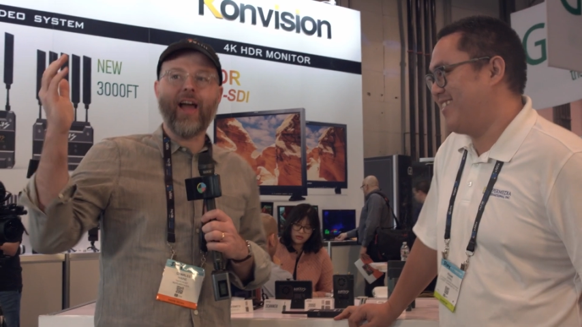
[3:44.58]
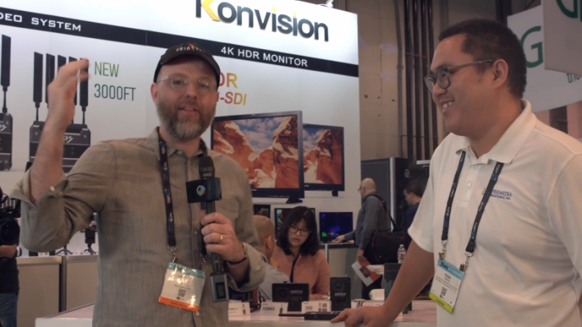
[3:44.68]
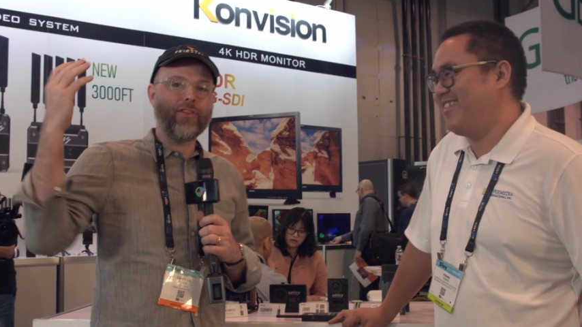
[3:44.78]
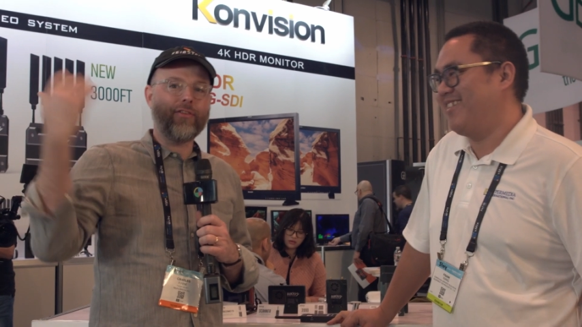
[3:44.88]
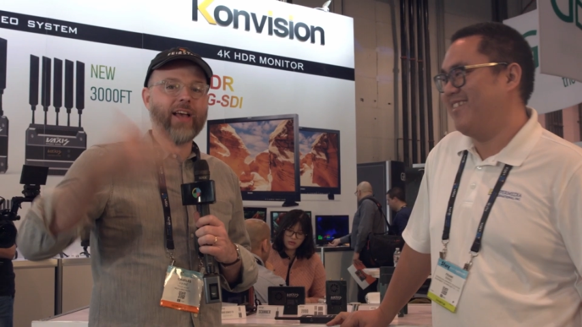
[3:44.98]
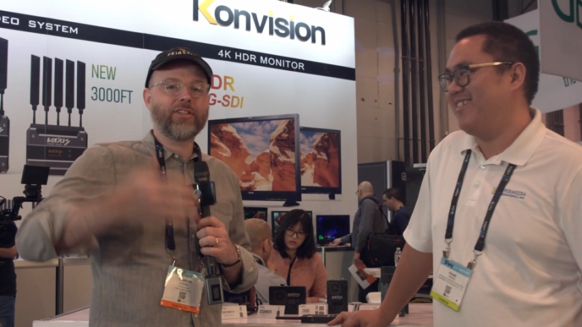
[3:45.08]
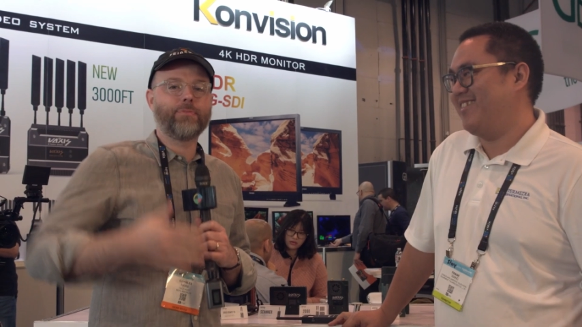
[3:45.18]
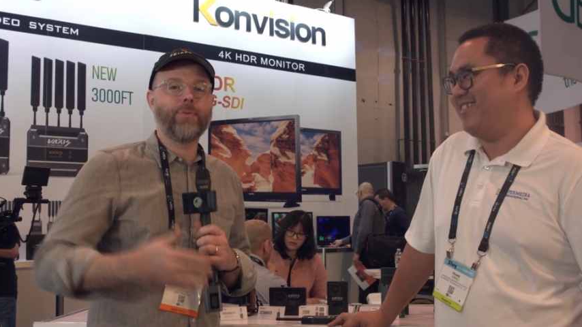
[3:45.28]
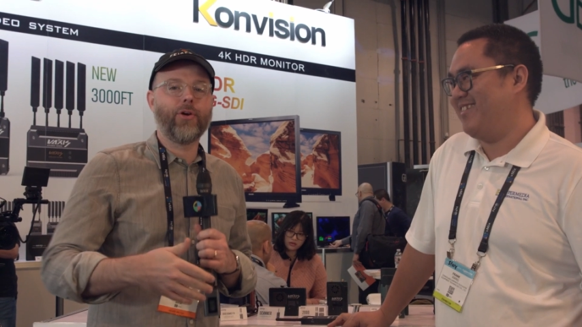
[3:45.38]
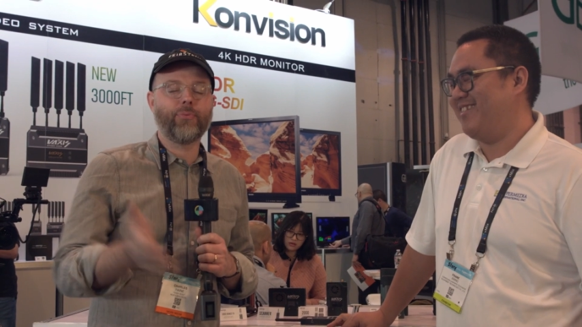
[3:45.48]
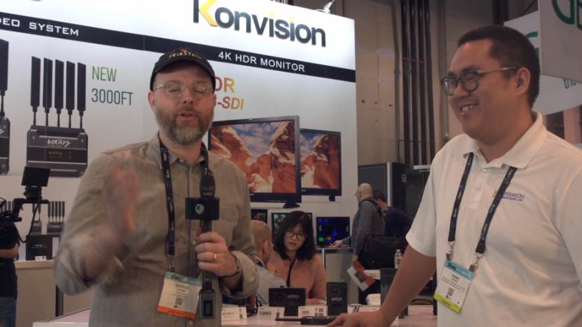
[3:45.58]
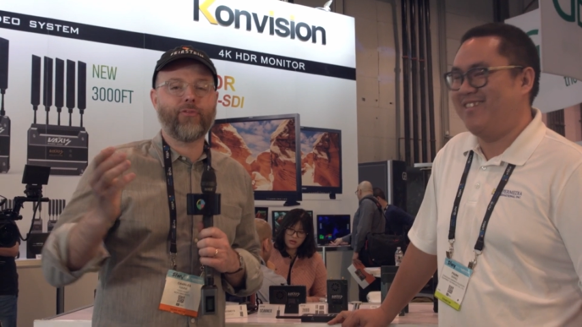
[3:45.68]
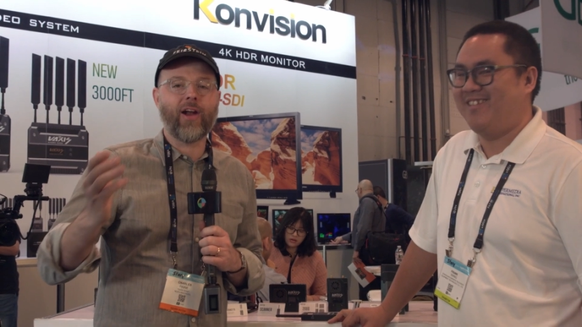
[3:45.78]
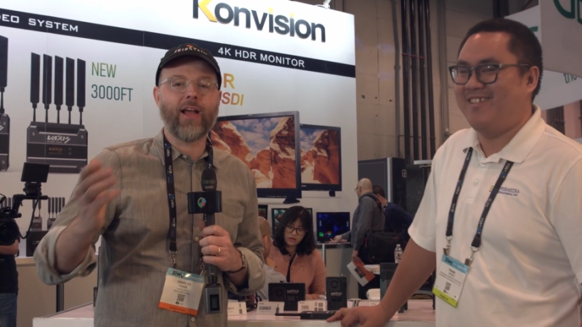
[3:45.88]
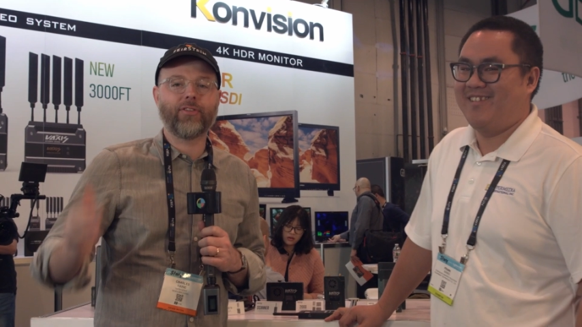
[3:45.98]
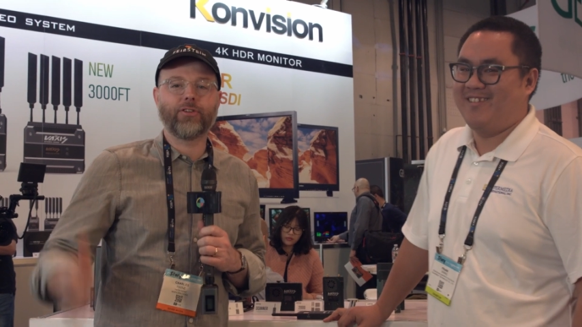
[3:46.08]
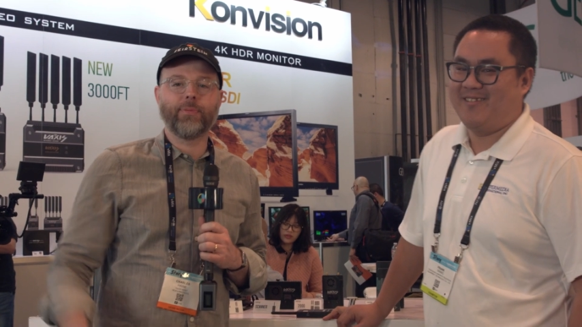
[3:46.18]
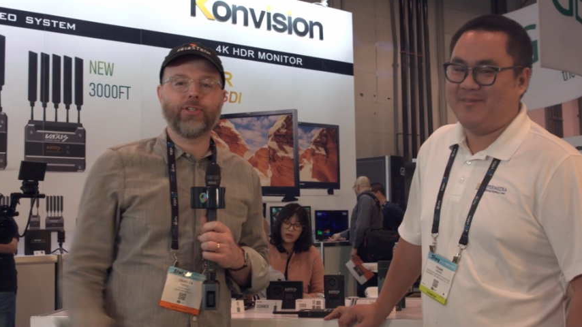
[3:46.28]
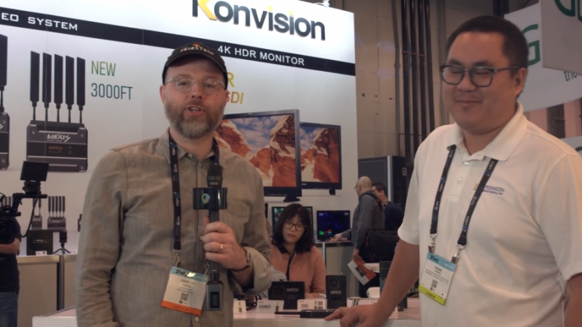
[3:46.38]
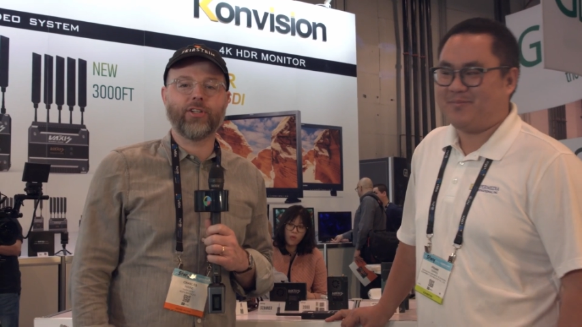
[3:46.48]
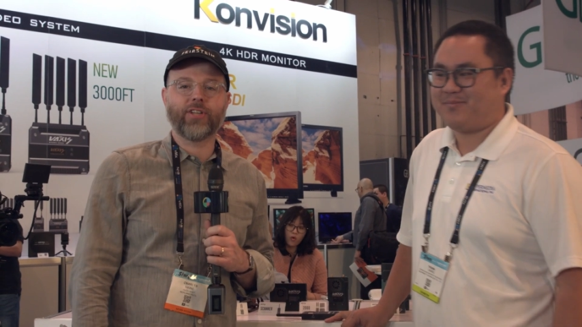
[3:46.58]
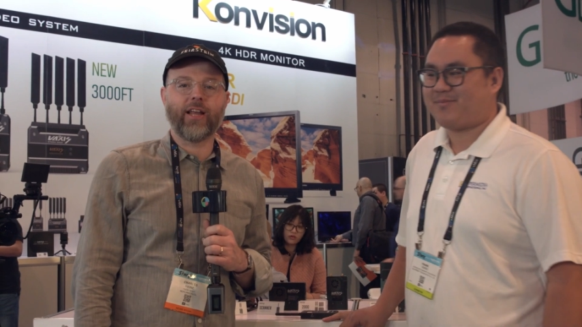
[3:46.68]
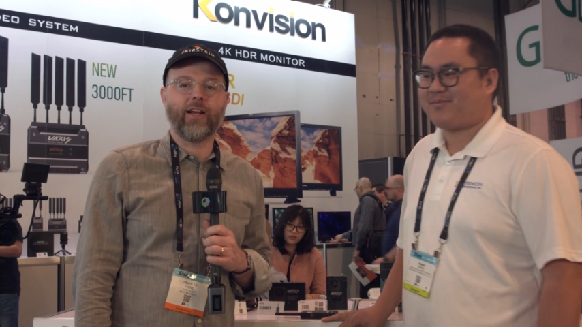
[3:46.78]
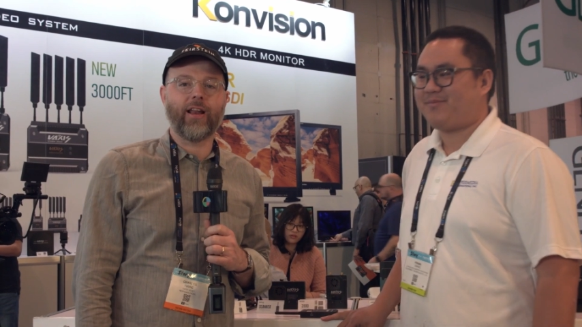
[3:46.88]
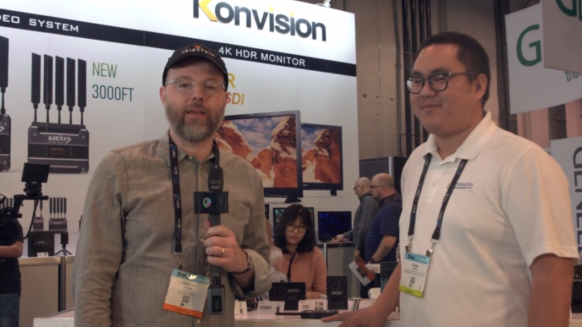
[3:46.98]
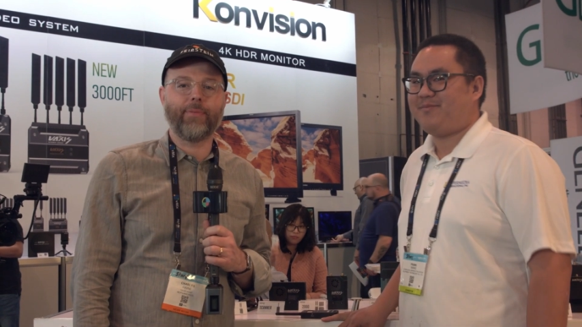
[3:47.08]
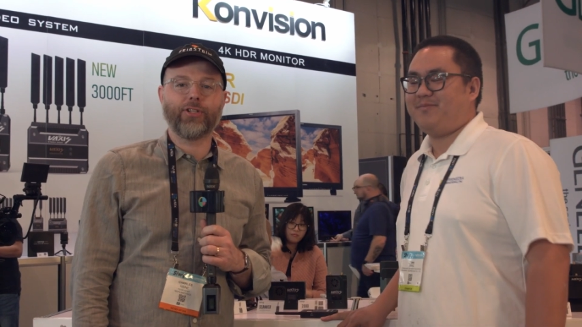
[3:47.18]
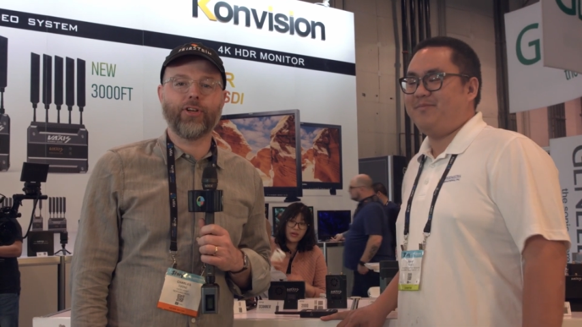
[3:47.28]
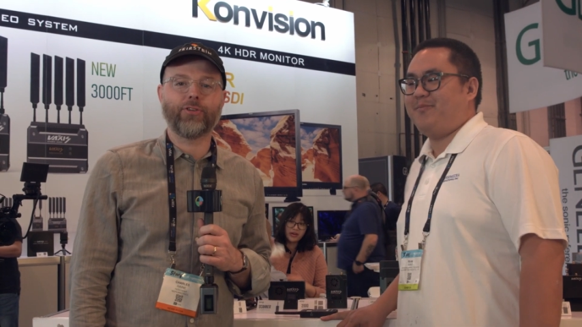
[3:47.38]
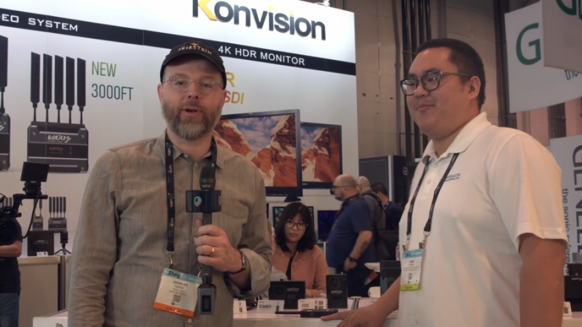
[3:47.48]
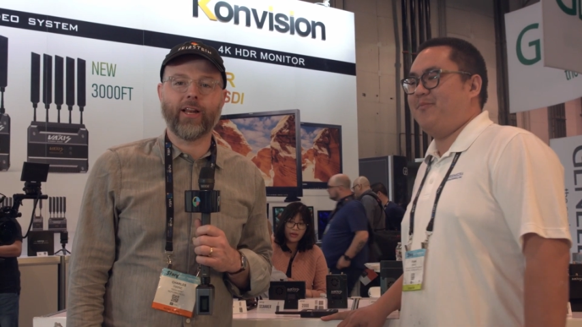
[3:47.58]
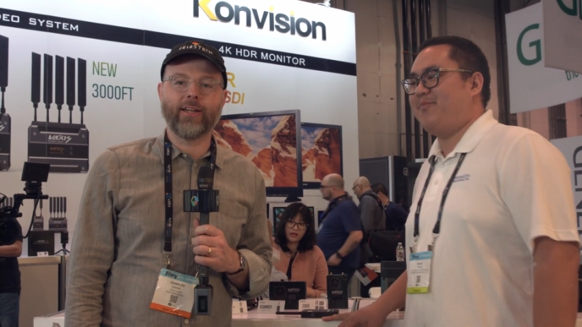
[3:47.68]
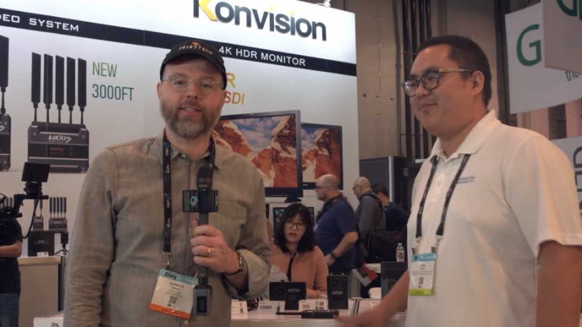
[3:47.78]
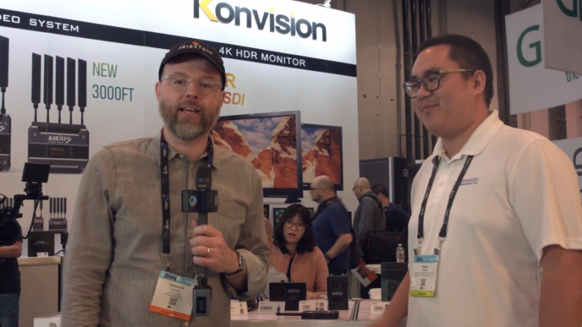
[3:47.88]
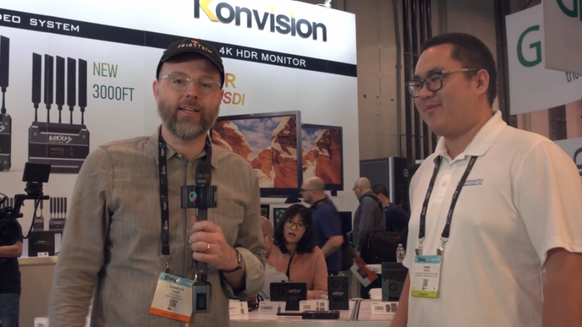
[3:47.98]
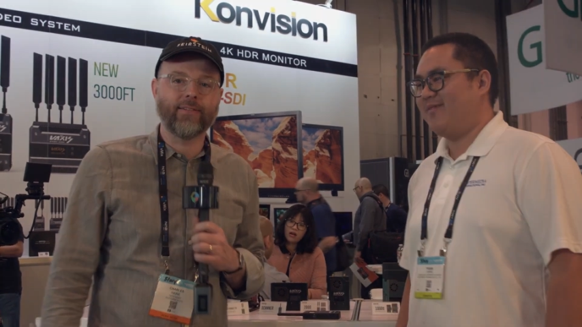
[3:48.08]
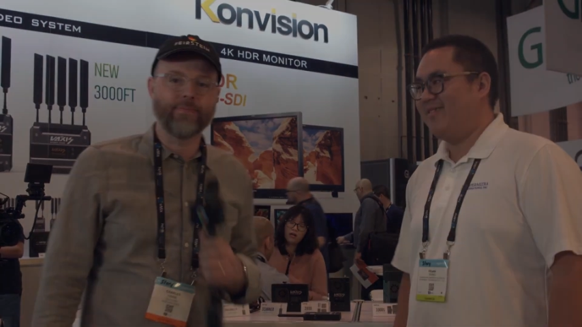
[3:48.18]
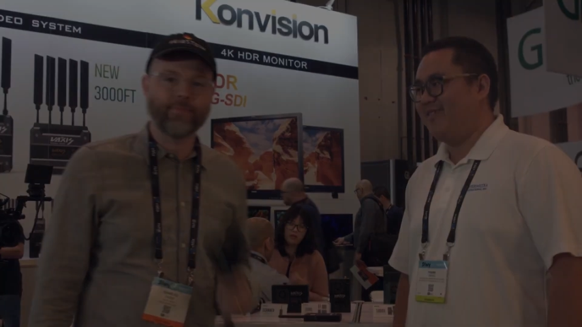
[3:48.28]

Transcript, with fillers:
Speaker 1: At the VAXIS booth with Frank, this has been Charles Hay at N A B Show twenty nineteen.